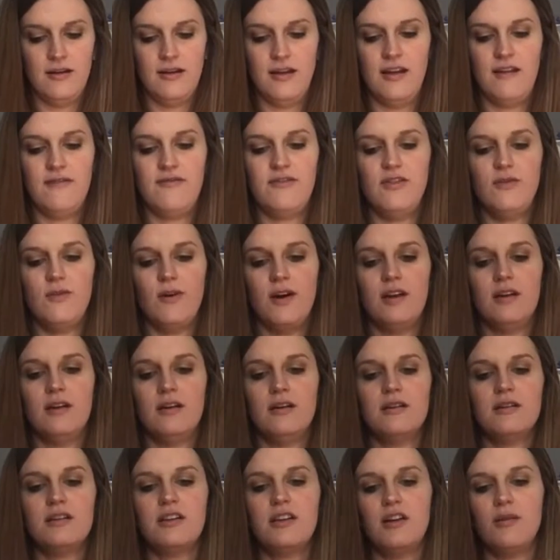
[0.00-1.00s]
if you
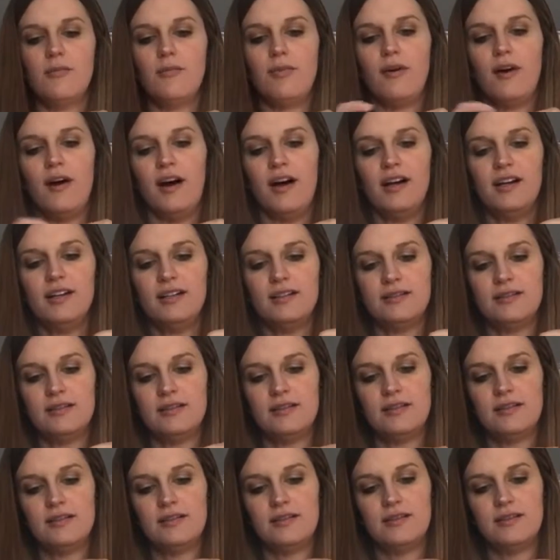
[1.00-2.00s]
unhook your bra,
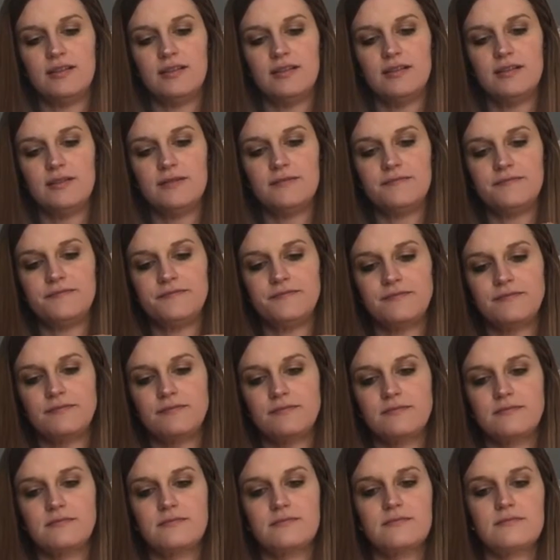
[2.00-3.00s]

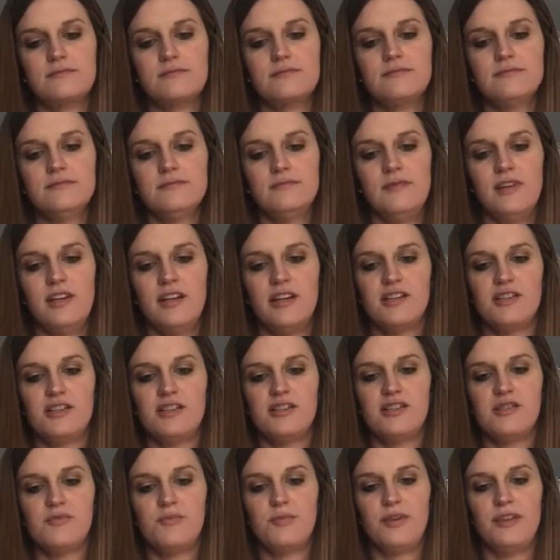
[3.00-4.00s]
you can
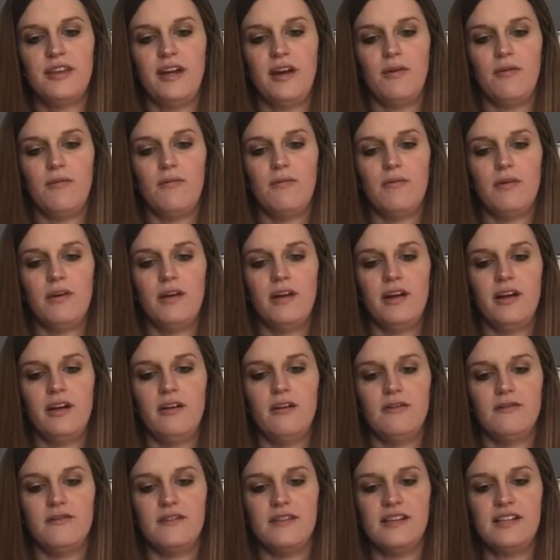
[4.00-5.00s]
actually just put that
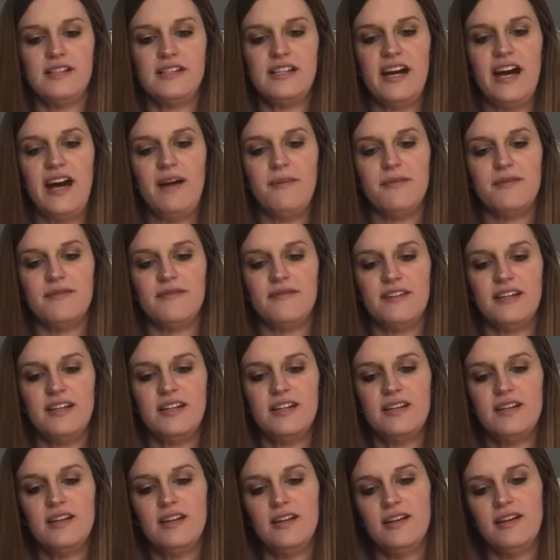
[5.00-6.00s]
right over the top of
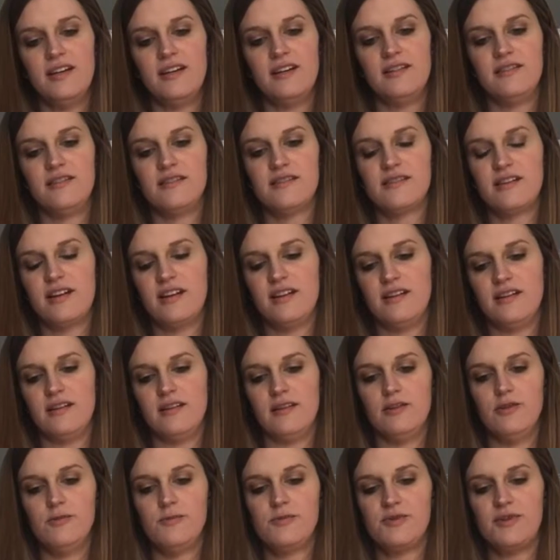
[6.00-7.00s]
it and just kind
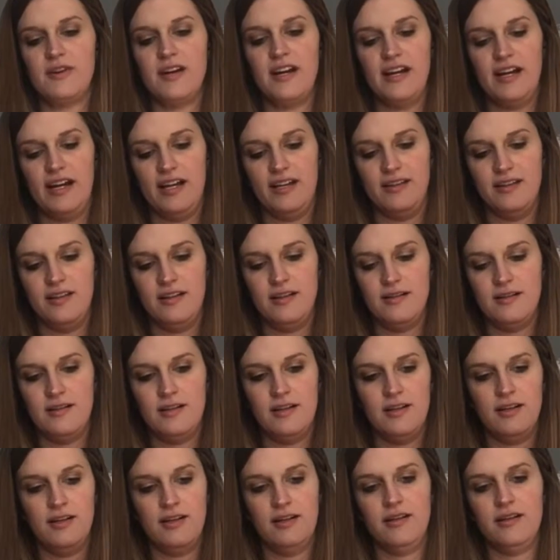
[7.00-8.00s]
of loops right on there
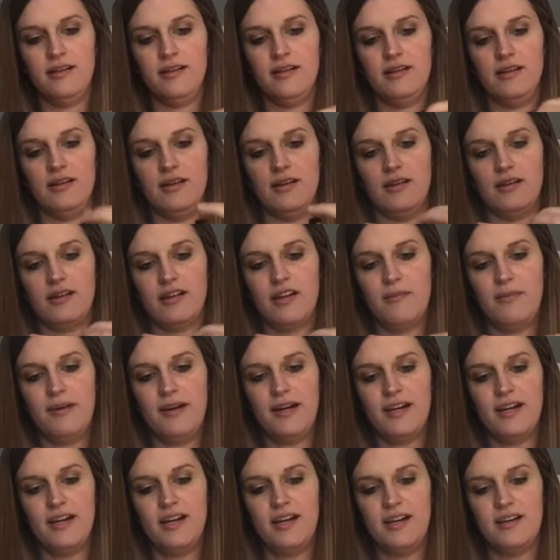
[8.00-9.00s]
and you hook it
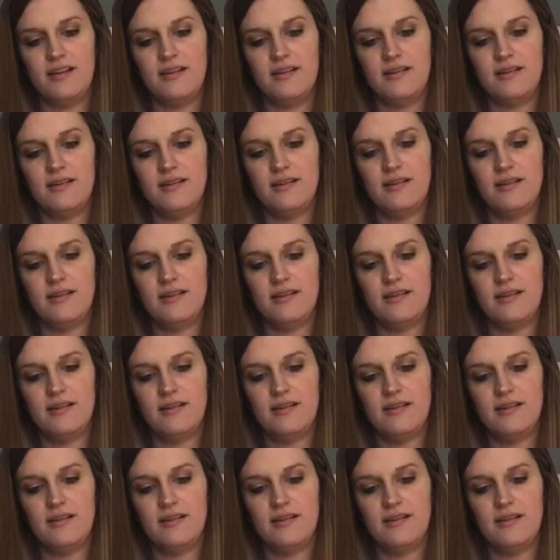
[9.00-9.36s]
back on.